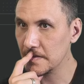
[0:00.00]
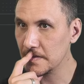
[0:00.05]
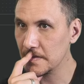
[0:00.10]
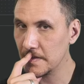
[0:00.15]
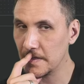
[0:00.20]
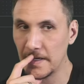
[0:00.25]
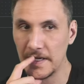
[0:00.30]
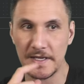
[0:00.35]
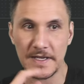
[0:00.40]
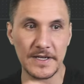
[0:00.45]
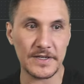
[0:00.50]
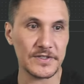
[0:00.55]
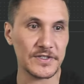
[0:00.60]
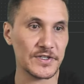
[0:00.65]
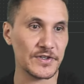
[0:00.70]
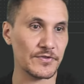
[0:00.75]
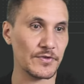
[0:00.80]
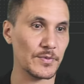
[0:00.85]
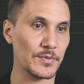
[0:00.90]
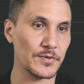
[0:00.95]
in our
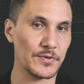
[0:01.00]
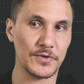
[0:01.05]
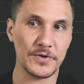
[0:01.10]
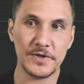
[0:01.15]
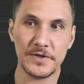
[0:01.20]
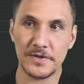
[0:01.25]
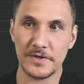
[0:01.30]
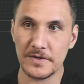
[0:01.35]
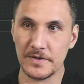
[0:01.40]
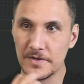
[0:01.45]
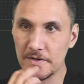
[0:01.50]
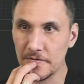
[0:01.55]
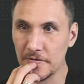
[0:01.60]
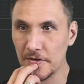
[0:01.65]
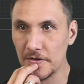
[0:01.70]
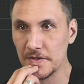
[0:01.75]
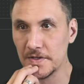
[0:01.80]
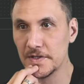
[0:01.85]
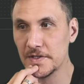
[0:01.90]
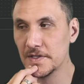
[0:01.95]
Jira board.
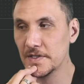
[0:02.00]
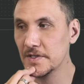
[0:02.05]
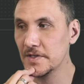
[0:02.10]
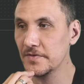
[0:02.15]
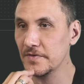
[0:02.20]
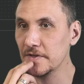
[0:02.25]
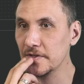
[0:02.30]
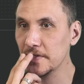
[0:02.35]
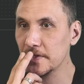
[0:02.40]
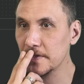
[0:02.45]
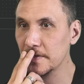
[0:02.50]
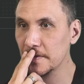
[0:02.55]
Oh, shivers.